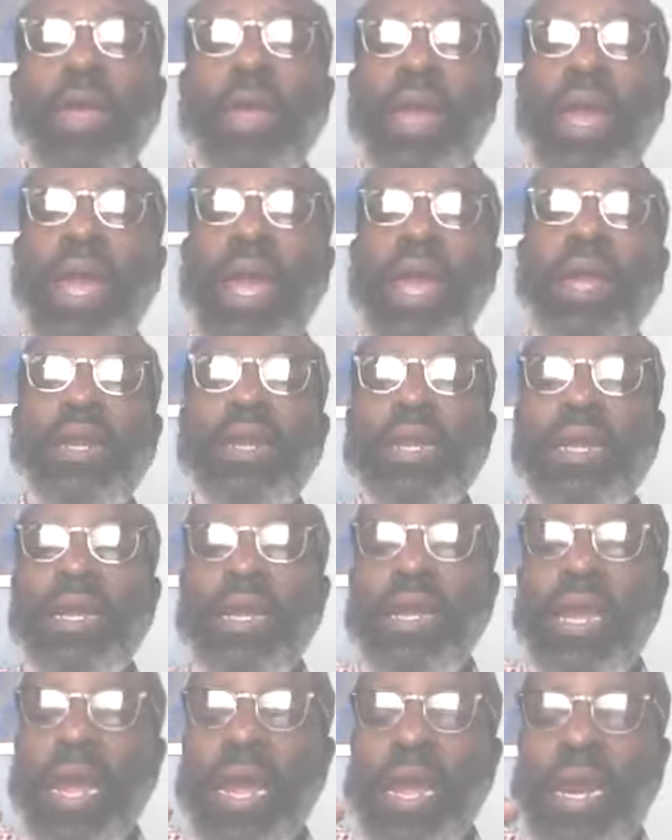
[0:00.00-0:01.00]
And
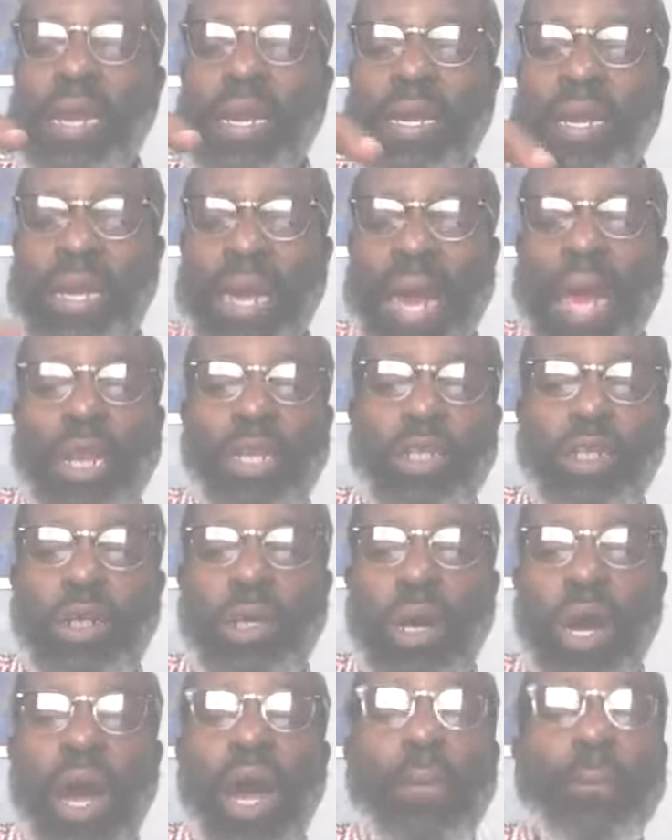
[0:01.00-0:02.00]
it got you
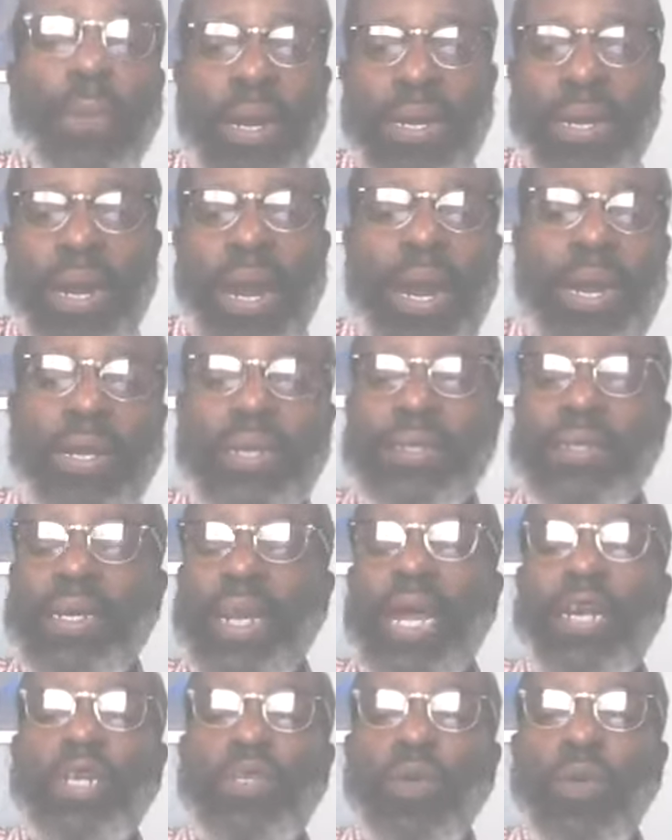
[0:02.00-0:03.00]
up at night. It's
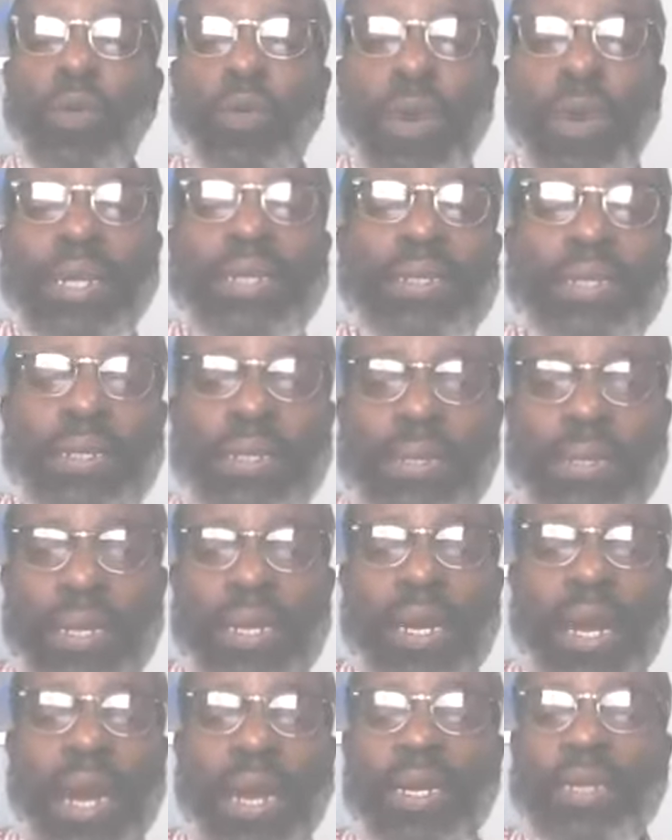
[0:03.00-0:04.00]
got you restless at
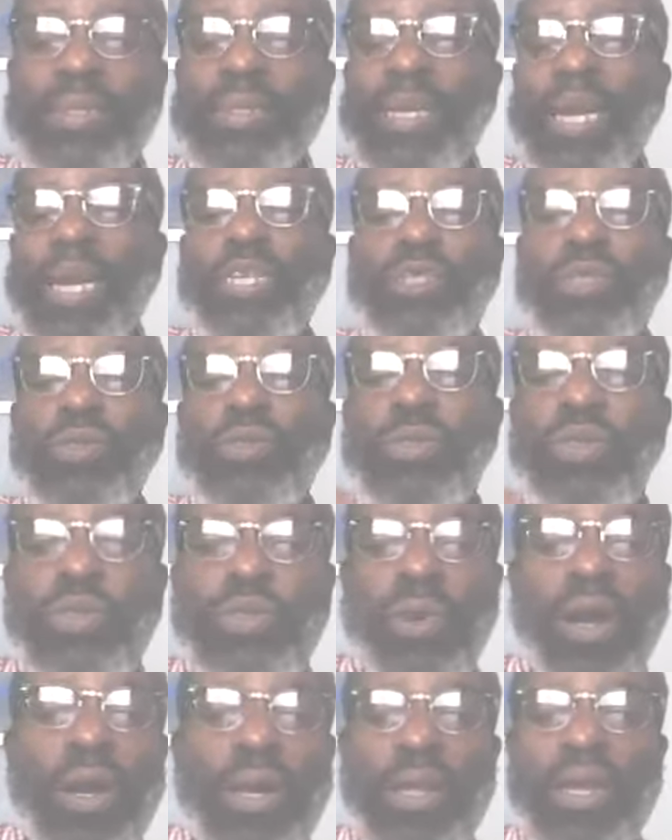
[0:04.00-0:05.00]
night. It's got you
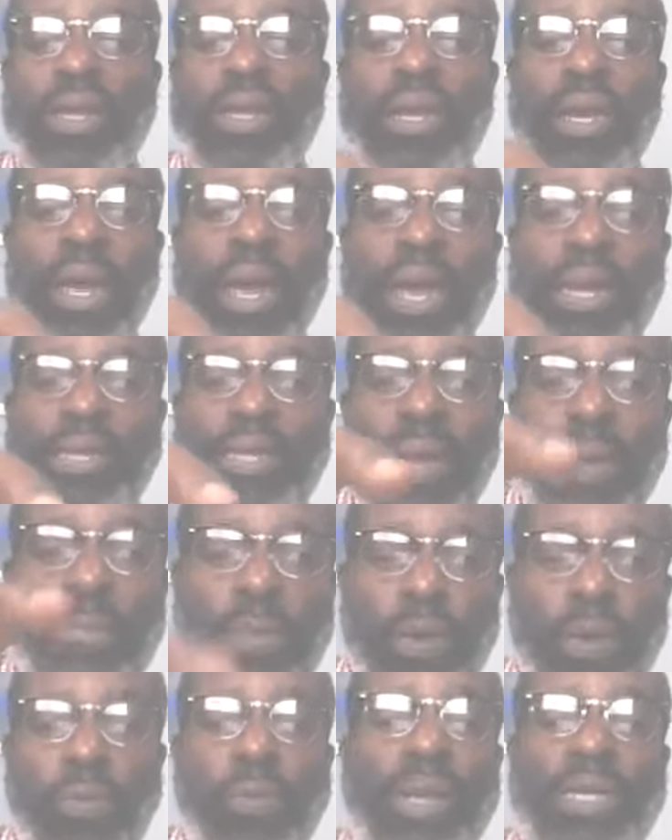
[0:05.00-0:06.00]
struggling at that
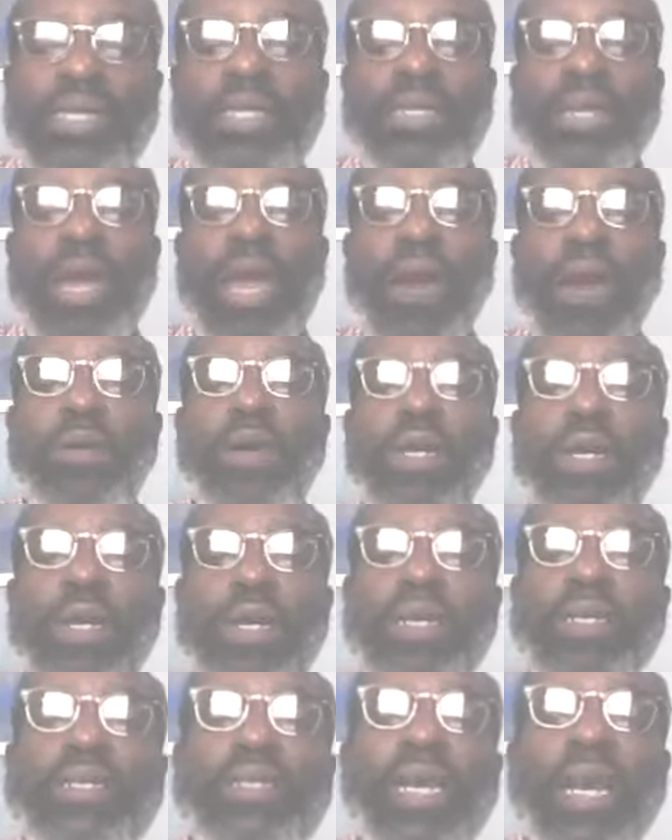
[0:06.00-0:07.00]
bewitching hour.
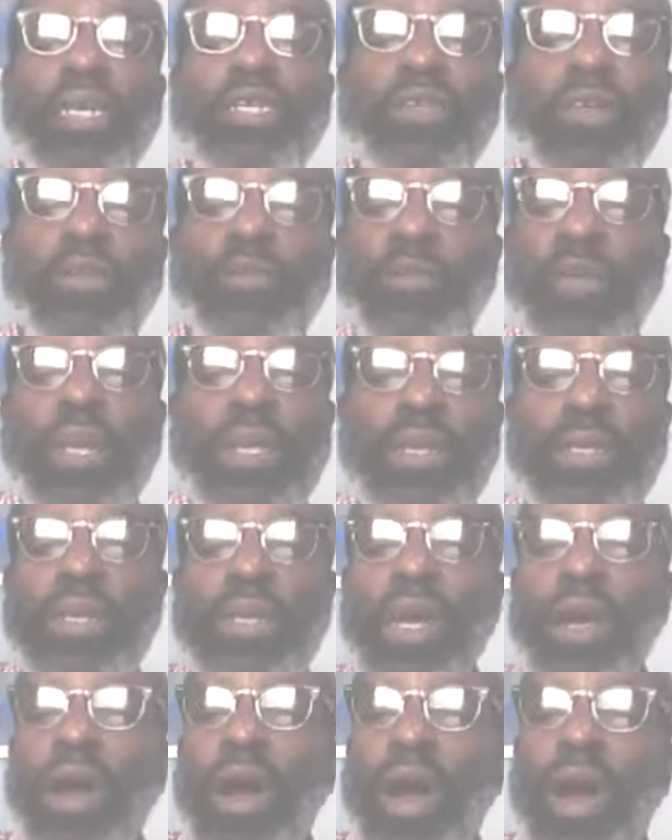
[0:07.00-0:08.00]
It's got you feeling
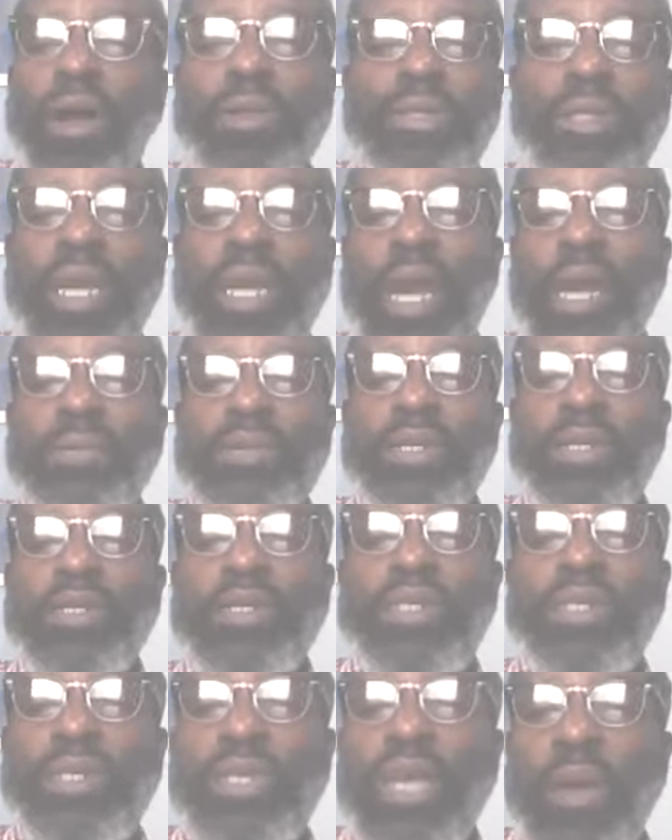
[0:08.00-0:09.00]
all types of
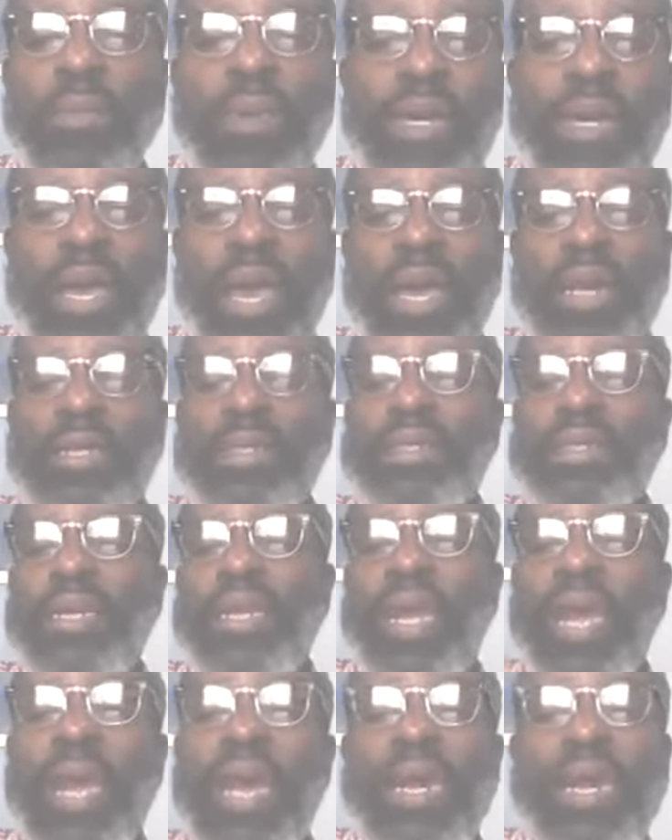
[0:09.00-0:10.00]
stomach aches and
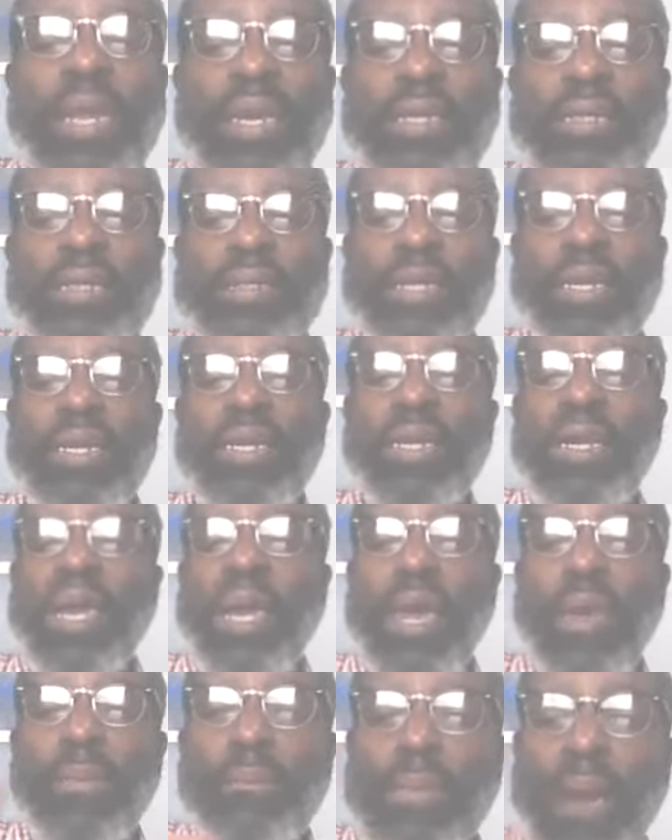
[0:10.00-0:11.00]
headaches and,
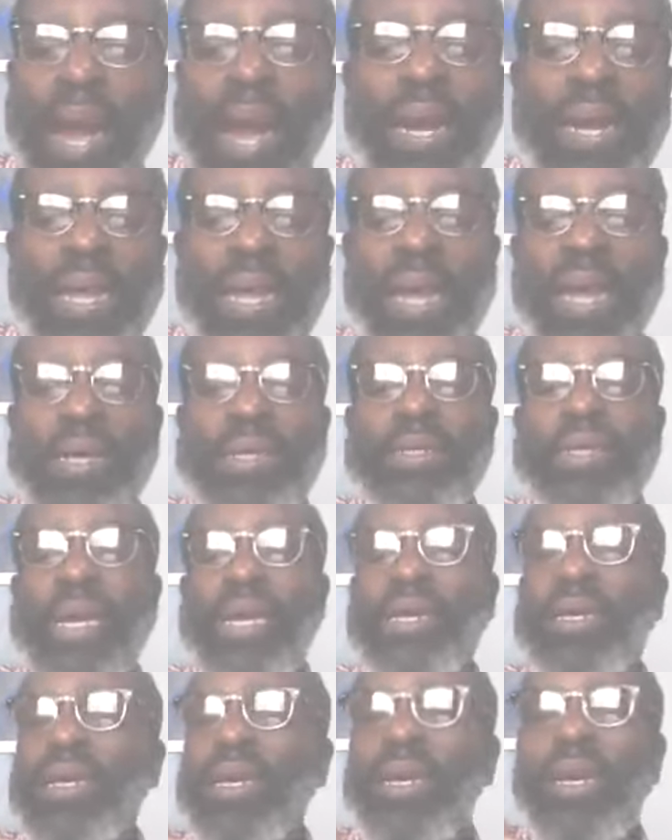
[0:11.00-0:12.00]
and body aches
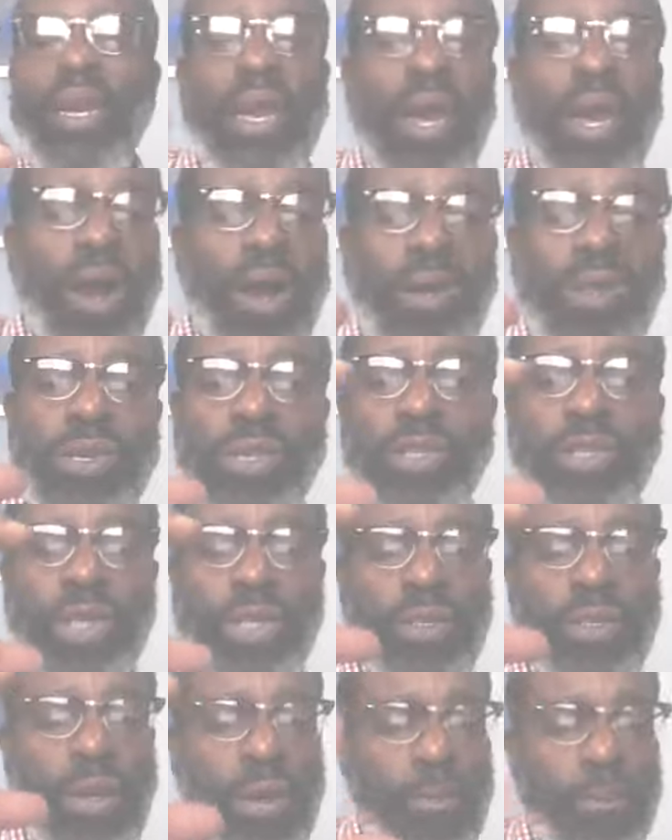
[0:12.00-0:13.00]
and all you
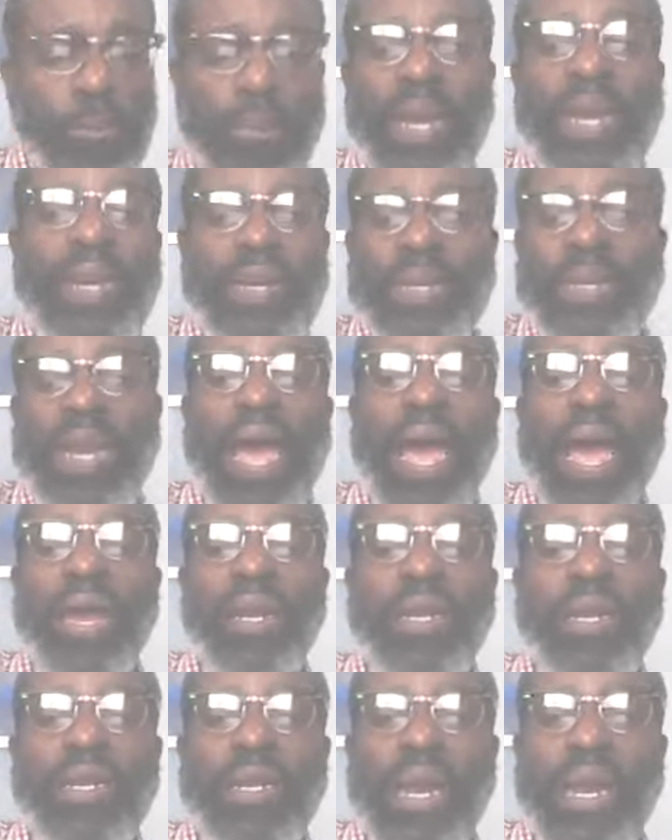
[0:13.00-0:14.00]
just beat down
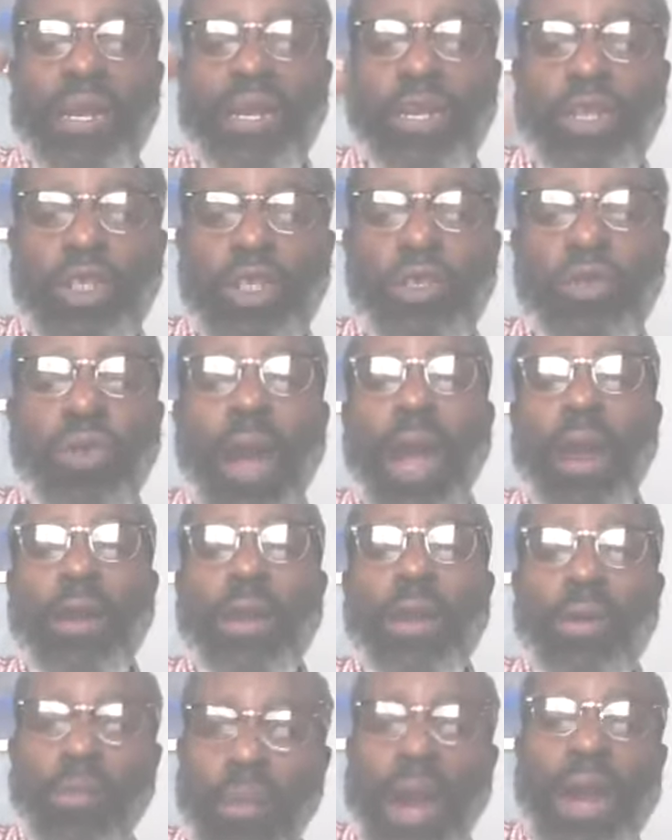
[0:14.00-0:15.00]
and, and distraught
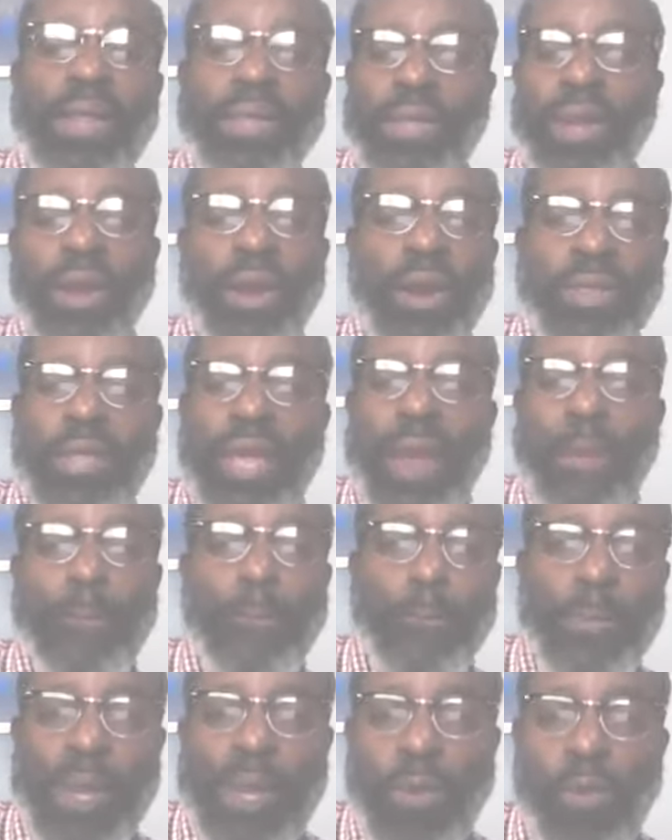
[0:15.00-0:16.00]
right there at that
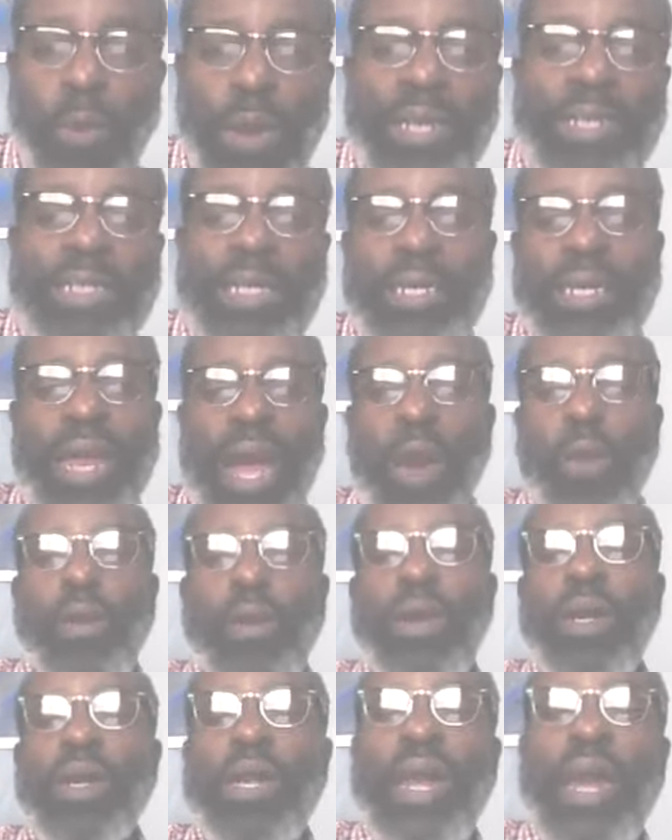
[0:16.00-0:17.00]
bewitching hour.
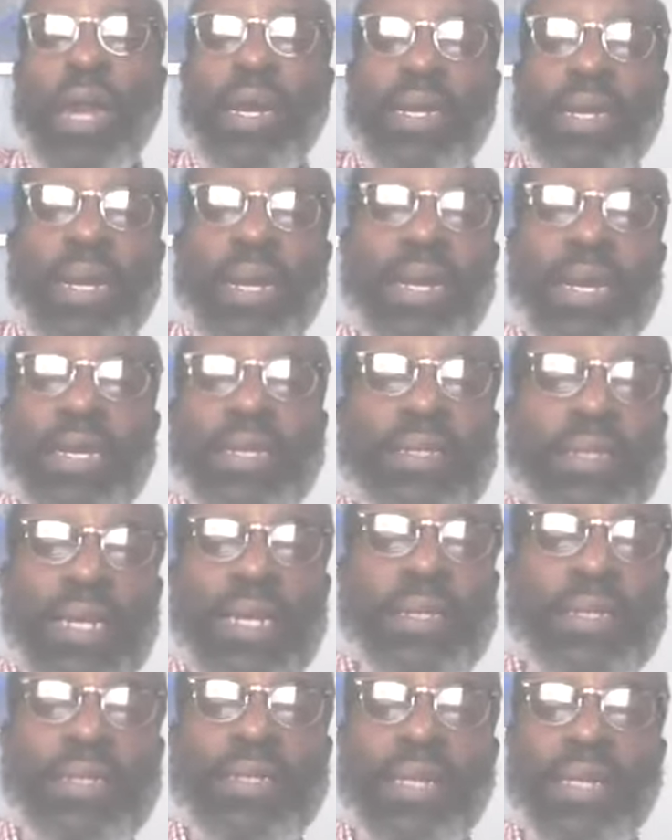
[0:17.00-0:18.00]
And then he
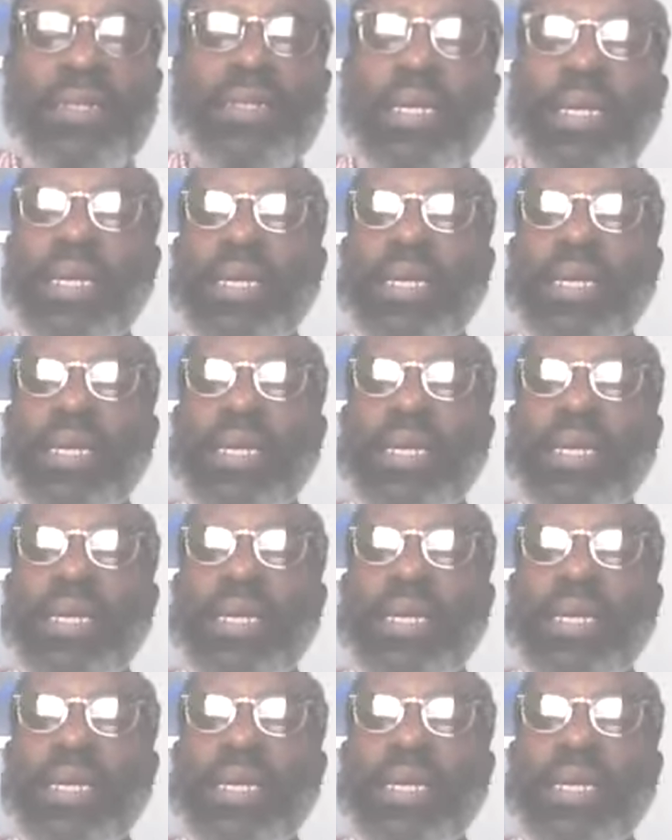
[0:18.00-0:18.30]
says this.